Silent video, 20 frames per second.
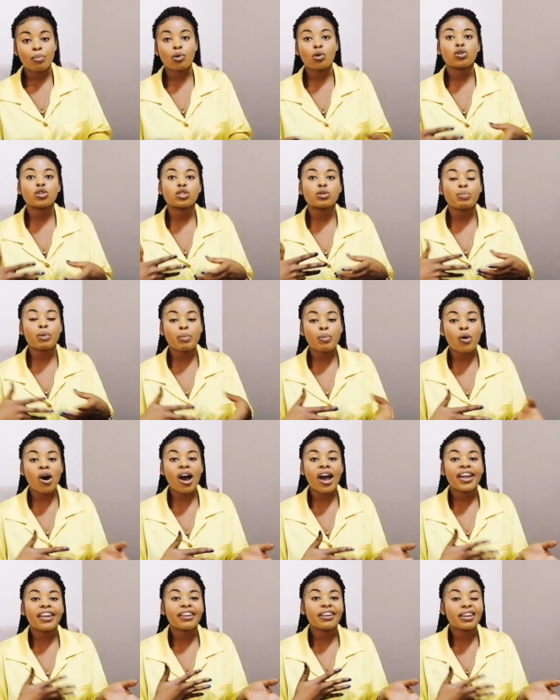because people
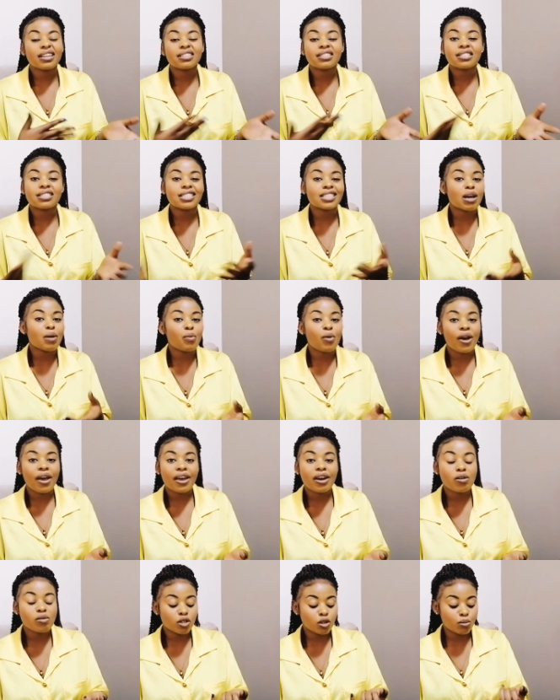are engaged somewhere
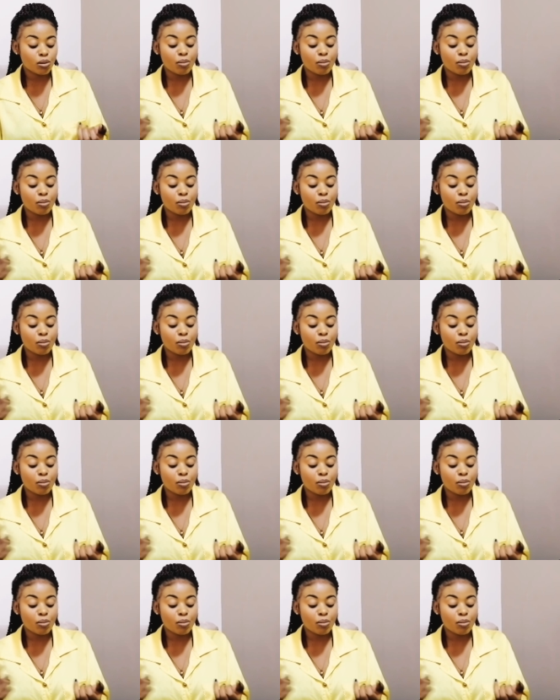else